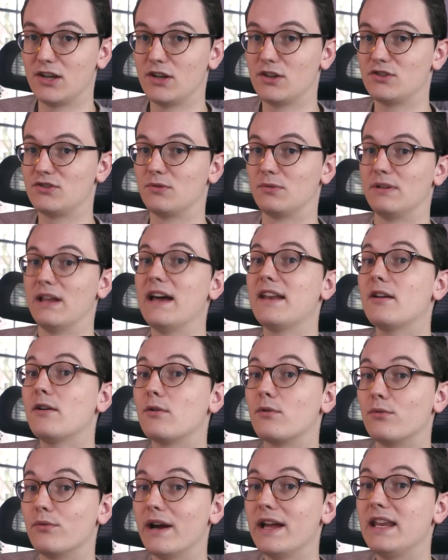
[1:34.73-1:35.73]
So that
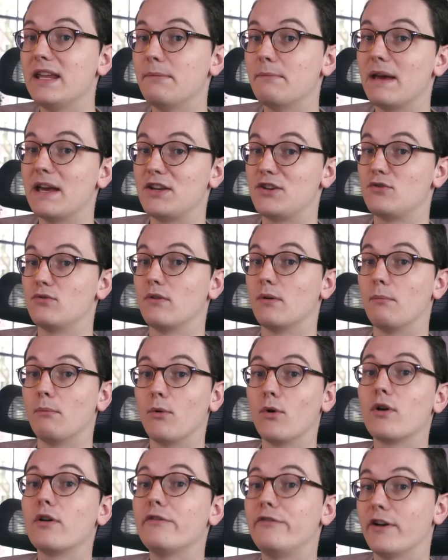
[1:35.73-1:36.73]
already makes you a
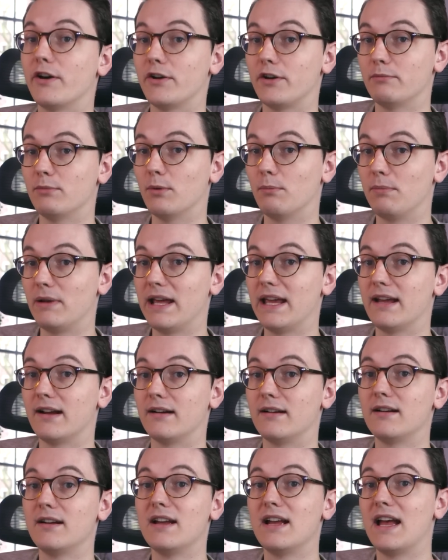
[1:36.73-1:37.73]
more valuable
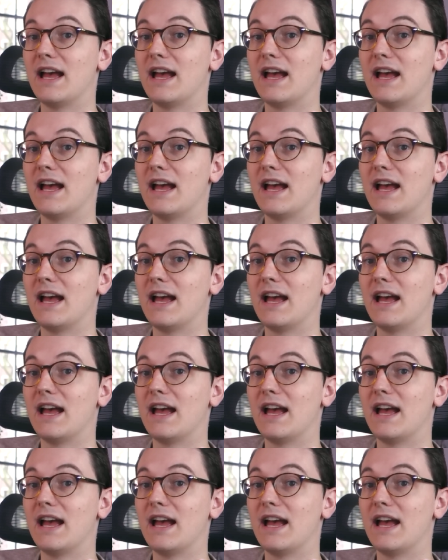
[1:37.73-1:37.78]
player.